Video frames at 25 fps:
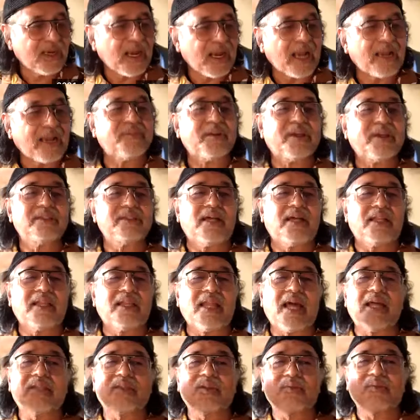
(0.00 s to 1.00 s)
I read a
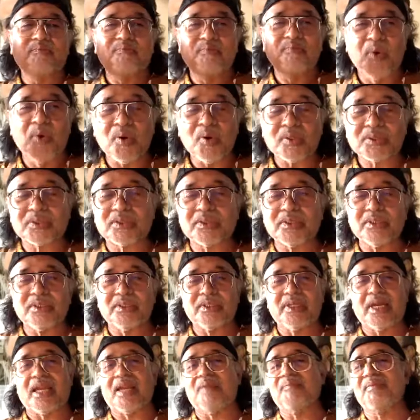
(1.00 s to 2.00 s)
lot of books. You
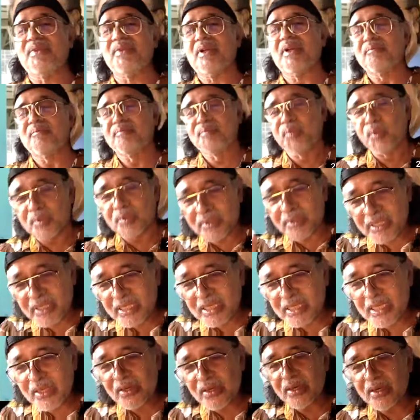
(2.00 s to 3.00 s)
gotta be a book
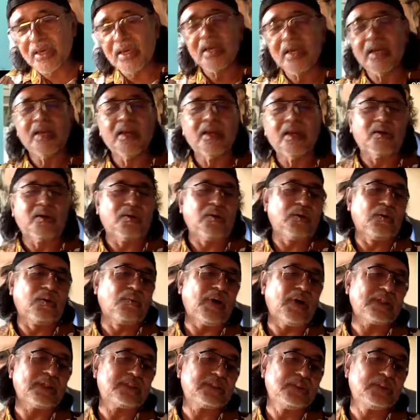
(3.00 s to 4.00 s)
reader or
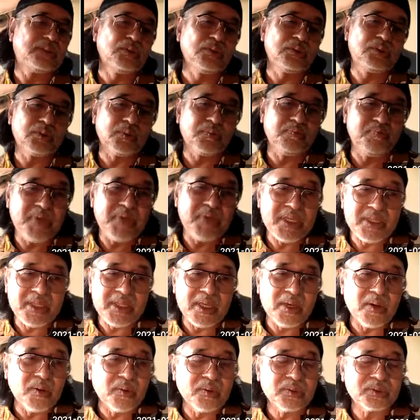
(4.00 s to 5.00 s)
watch YouTube
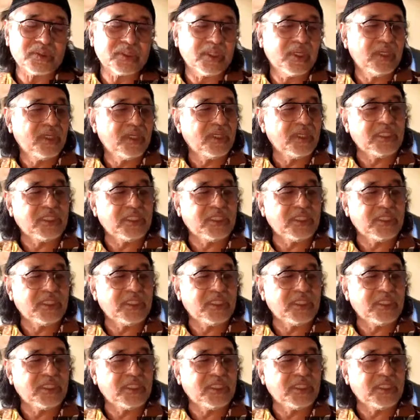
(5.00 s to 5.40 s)
videos.